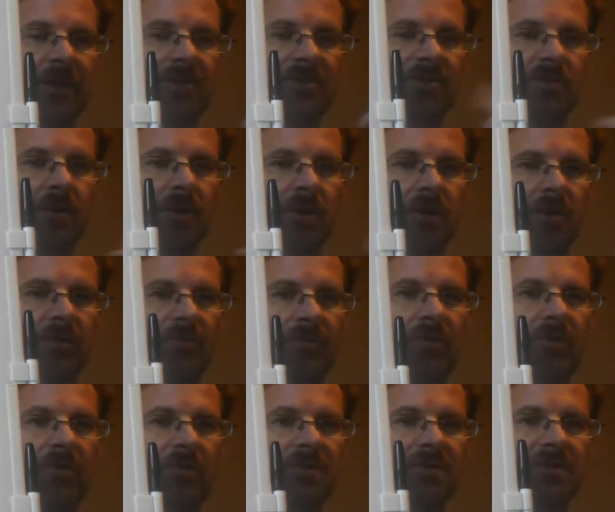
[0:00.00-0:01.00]
Because you are a
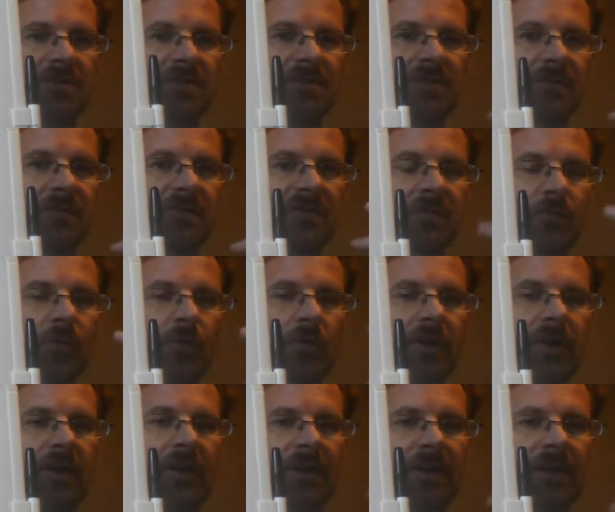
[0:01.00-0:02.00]
computer system. So the more
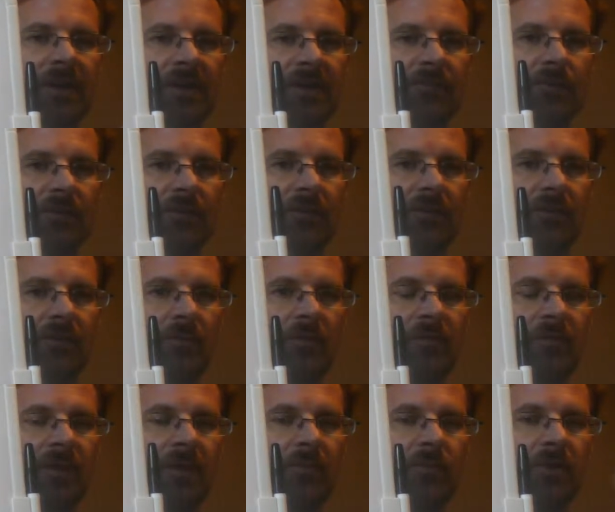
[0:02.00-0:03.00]
you get connected with your
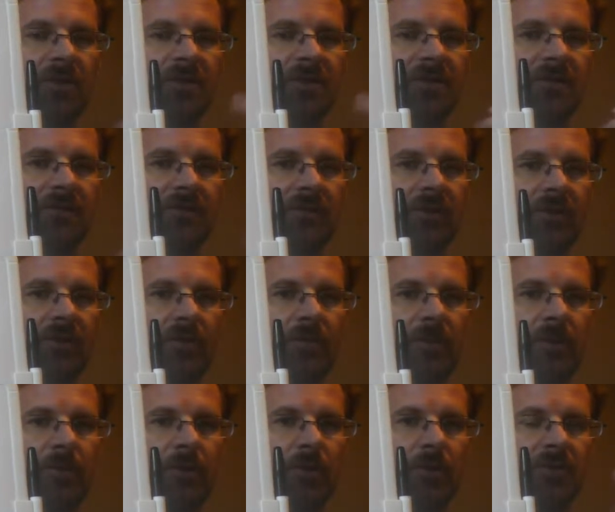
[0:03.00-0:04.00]
human vibration through
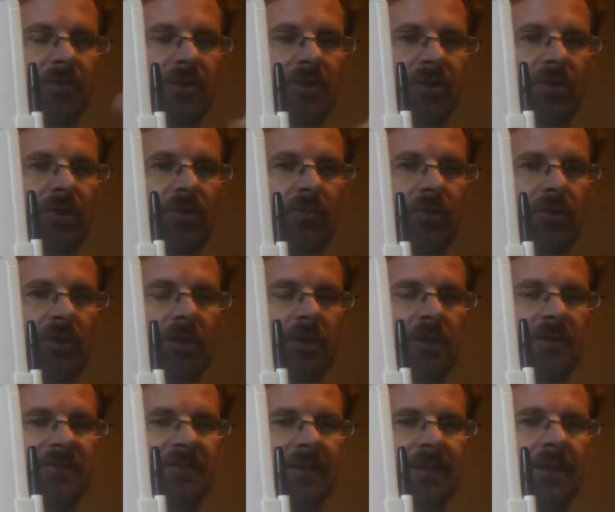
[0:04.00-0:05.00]
human emotion and human
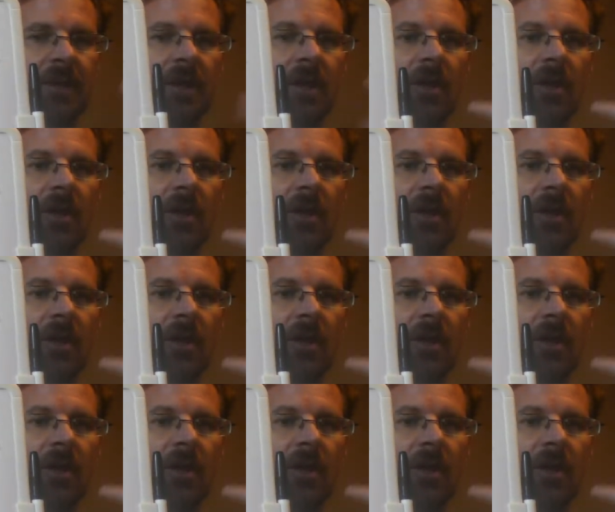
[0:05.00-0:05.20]
content